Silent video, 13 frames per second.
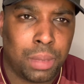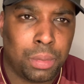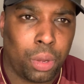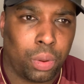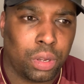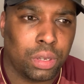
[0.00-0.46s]

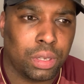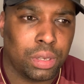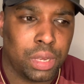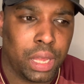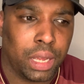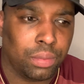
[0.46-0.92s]
though, I heard
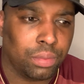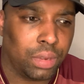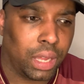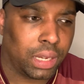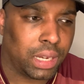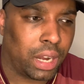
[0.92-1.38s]

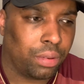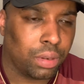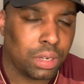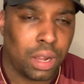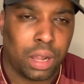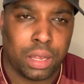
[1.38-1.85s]
that Karen
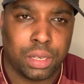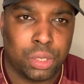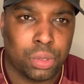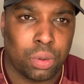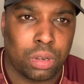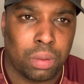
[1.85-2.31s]
Carney
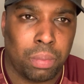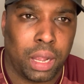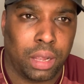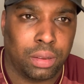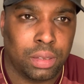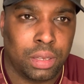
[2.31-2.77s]
talk
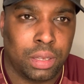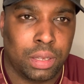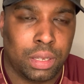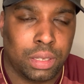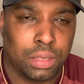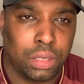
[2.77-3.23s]
about
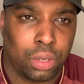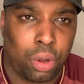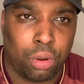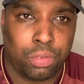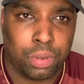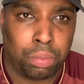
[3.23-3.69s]
the
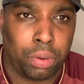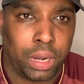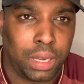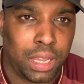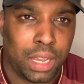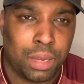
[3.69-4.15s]
COVID break
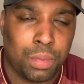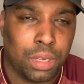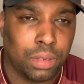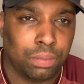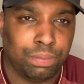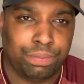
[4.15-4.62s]
came
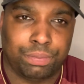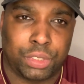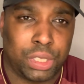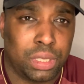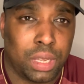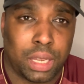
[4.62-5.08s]
in.
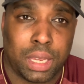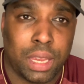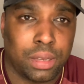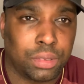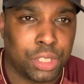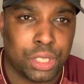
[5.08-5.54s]
She's
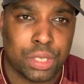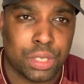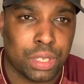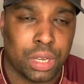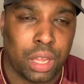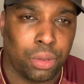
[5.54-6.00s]
just
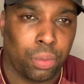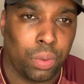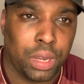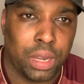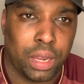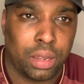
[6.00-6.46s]
another
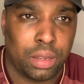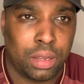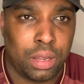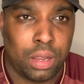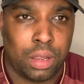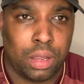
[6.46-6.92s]
one that
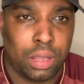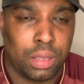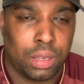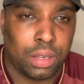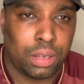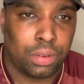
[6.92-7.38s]

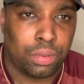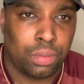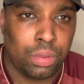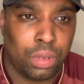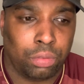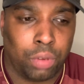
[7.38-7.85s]

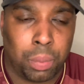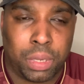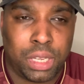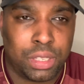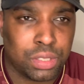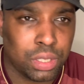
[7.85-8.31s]

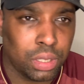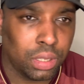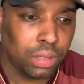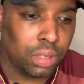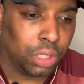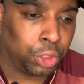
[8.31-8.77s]
repeats
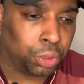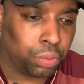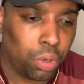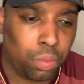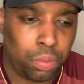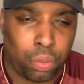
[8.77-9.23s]
a
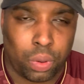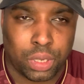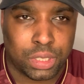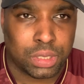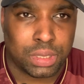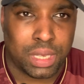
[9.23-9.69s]
trope what's
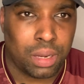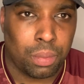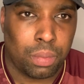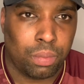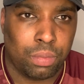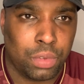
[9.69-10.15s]
said,
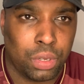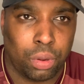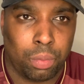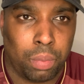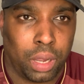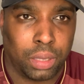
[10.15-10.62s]
you know,
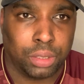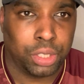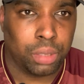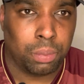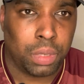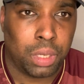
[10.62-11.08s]
by
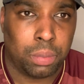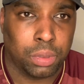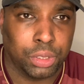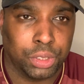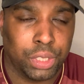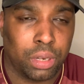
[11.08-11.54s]
people in
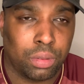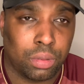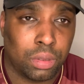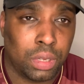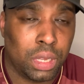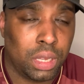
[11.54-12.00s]
general.
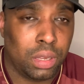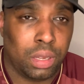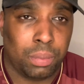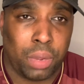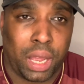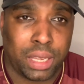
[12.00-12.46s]

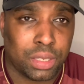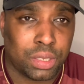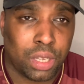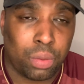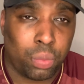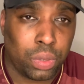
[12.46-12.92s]
But at the
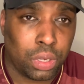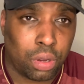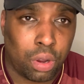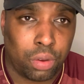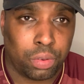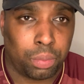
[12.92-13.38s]
time when the
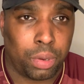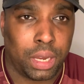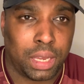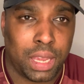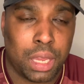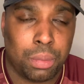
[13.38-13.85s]
COVID break
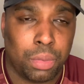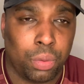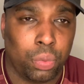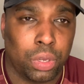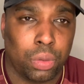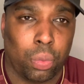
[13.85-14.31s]
came in,
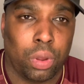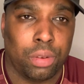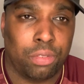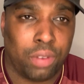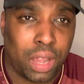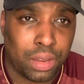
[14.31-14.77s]
we had won
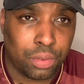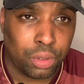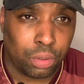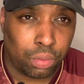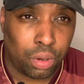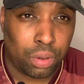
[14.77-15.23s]
5 in a
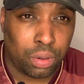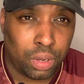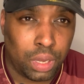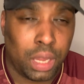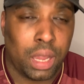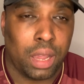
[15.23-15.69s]
row
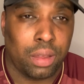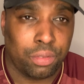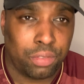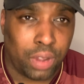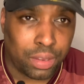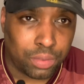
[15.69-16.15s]
and
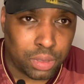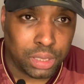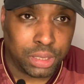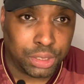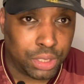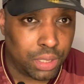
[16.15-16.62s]
5 clean
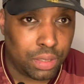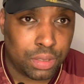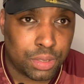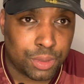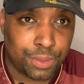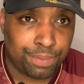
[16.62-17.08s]

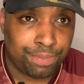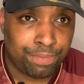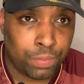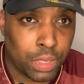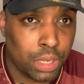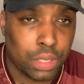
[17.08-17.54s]
sheets.
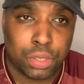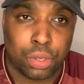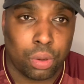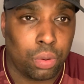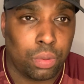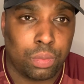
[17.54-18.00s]

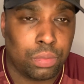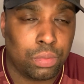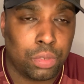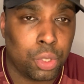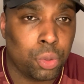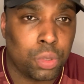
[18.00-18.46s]
So
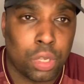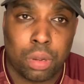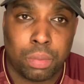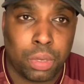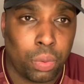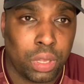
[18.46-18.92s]
you tell
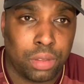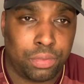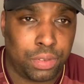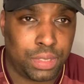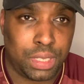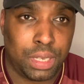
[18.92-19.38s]
me where the
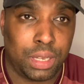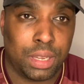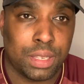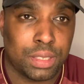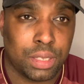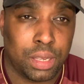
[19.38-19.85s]
fatigue
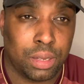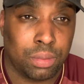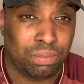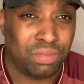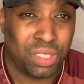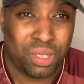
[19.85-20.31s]
is there,
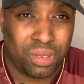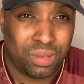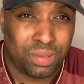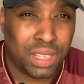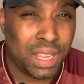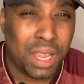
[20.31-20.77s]
you know?
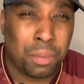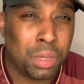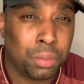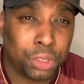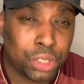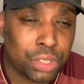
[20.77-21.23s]

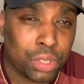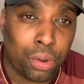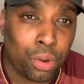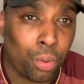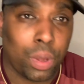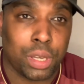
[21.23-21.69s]
People just don't know
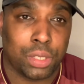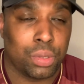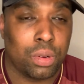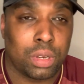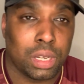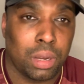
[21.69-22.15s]
what they're
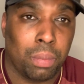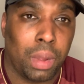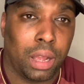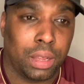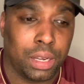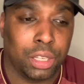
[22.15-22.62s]
talking
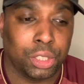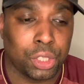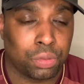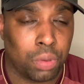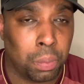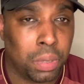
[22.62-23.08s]
about, and they just
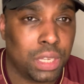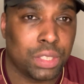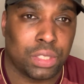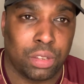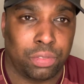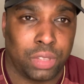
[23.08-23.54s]
repeat
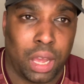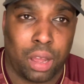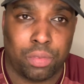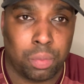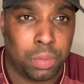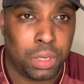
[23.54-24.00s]
stuff that
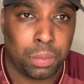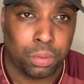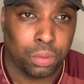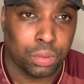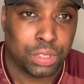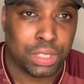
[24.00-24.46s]
other
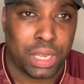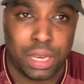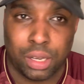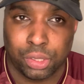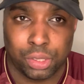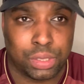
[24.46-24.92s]
people say
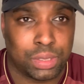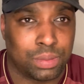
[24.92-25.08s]
and just